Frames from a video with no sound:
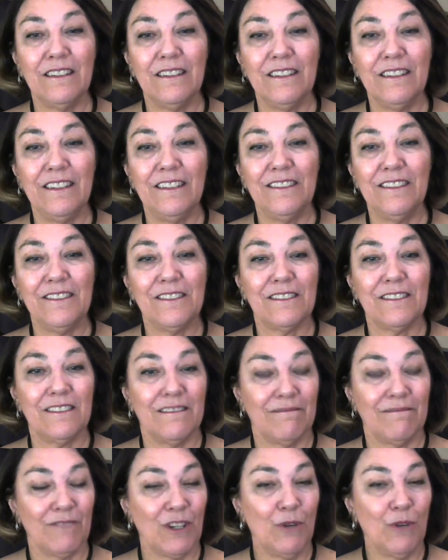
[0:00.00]
is
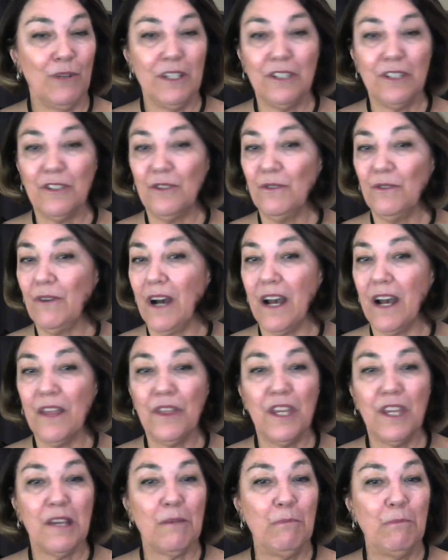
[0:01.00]
going to, I
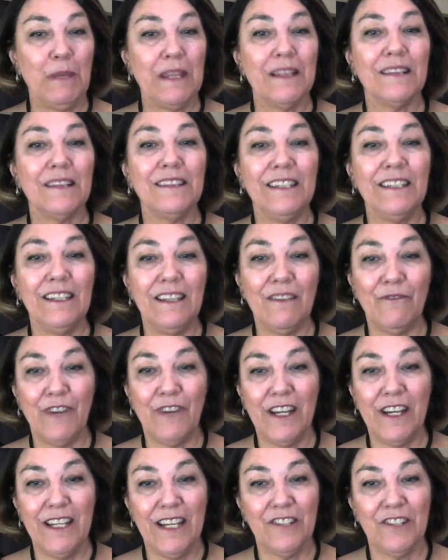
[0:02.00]
think, be the leading
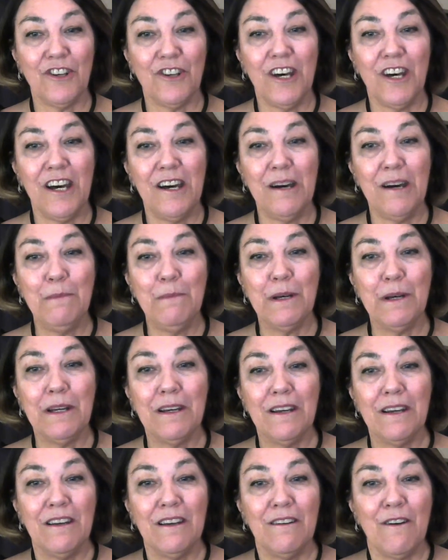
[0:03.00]
financial hub
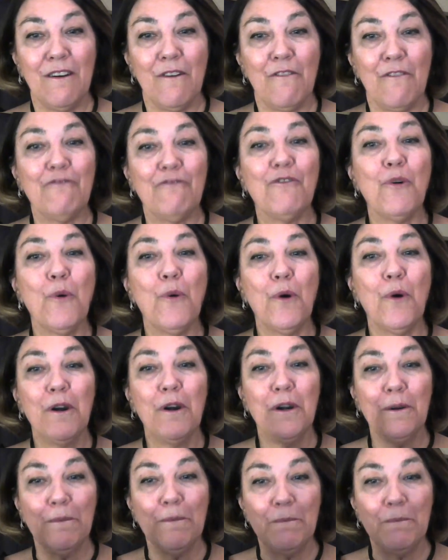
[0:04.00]

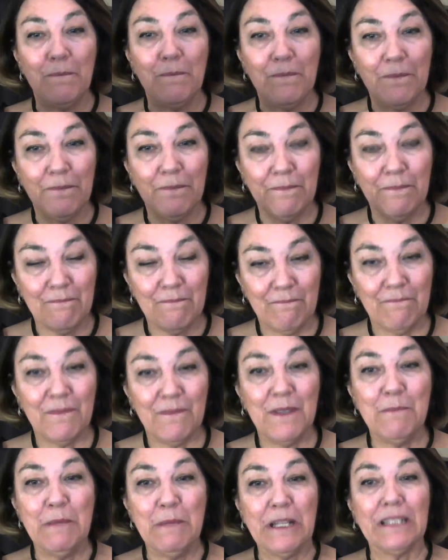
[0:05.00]
for
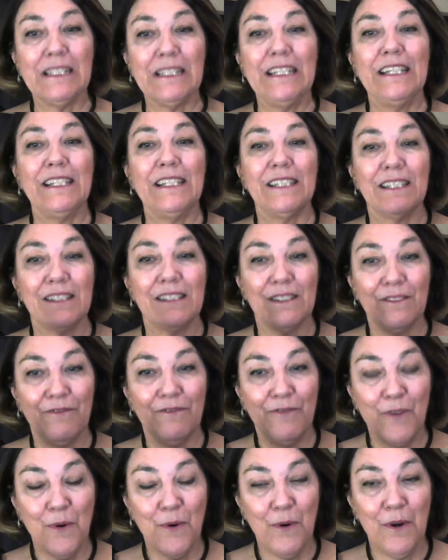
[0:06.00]
the Middle East,
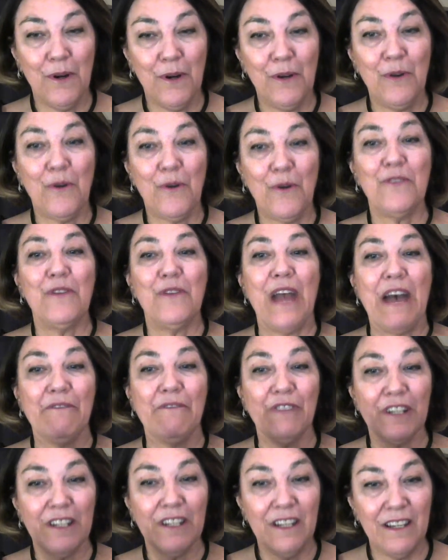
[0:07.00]
for Northern
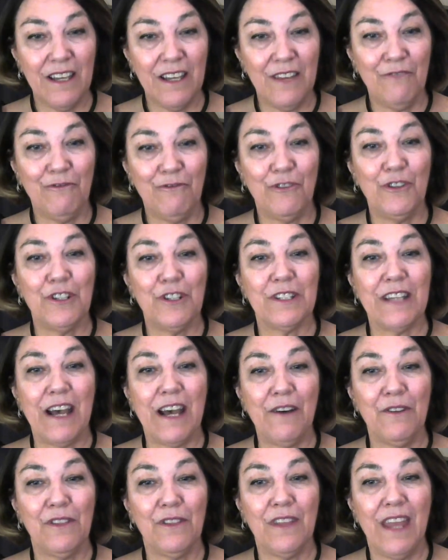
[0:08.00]
Africa, and for
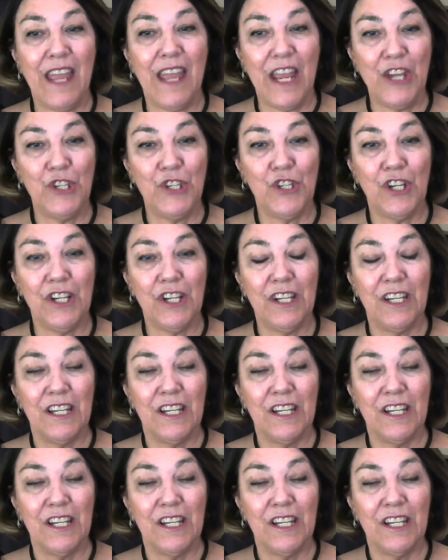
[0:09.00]
South Asia.